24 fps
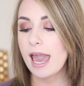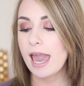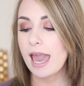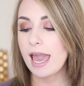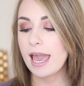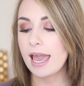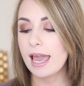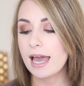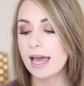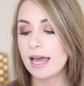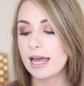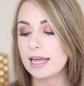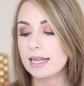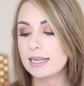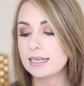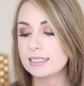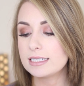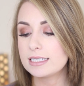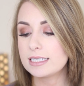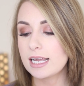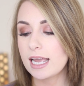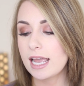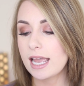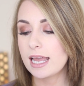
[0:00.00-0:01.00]

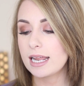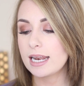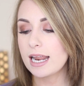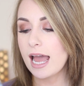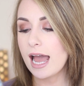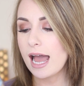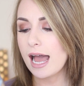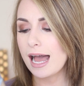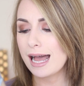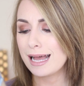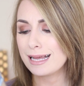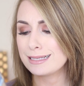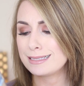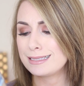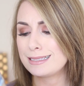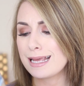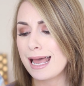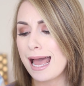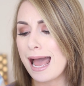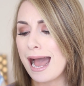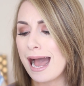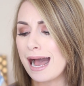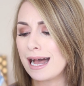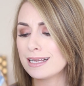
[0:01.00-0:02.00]
And it
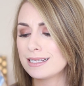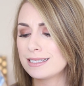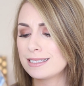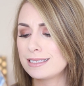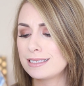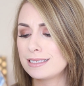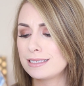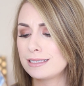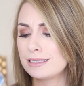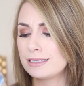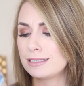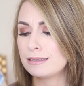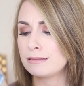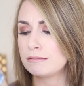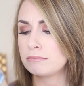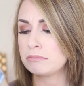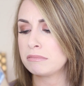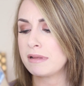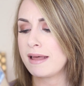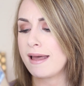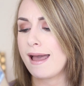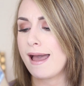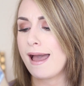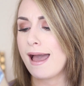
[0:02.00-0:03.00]
has
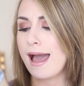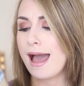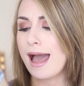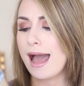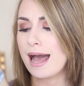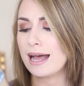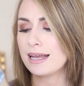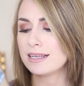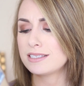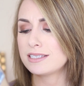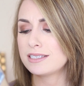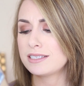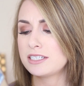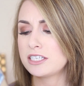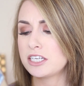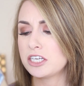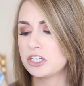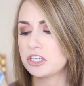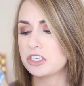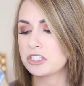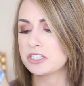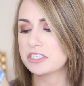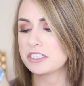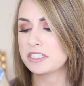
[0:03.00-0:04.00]

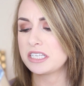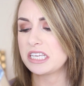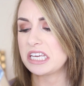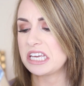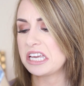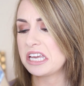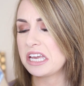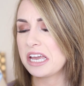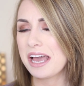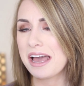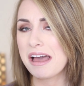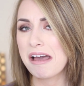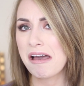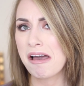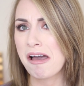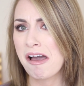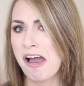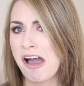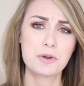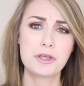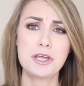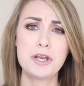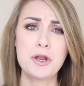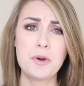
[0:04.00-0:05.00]
acetyl C. I
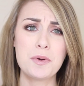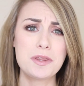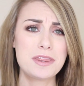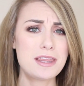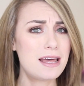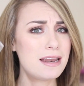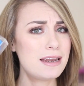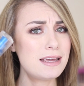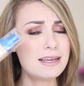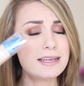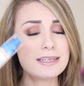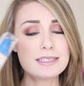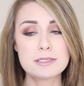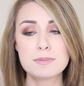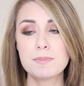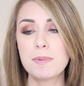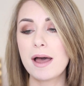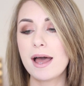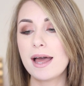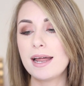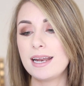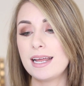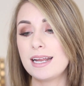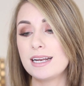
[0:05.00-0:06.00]
don't really know what that is,
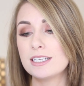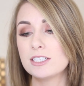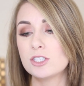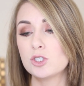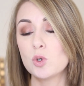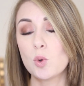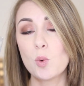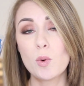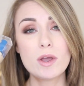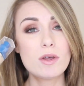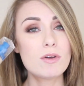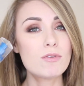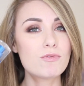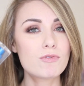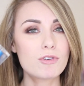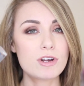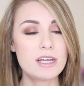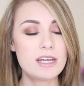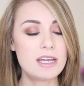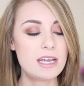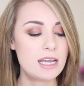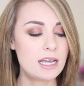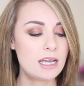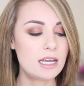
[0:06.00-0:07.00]
but it is an
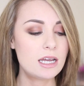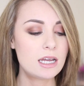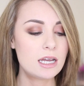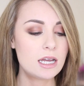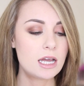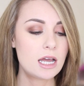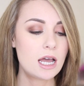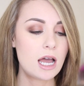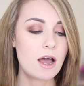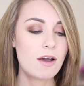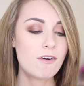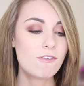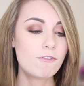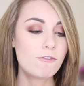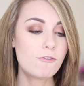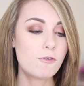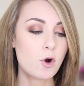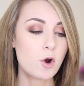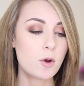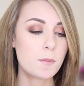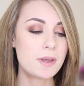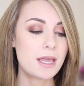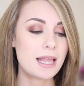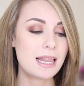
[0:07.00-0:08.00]
oil-free
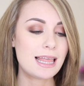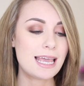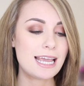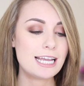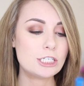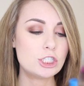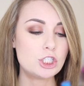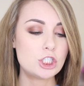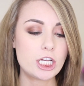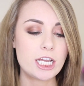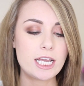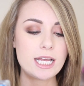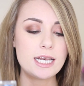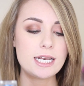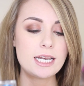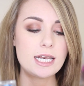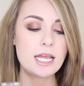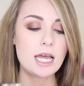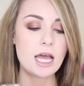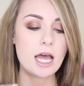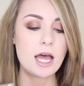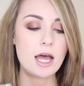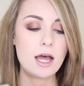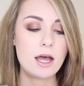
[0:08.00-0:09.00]
formulation.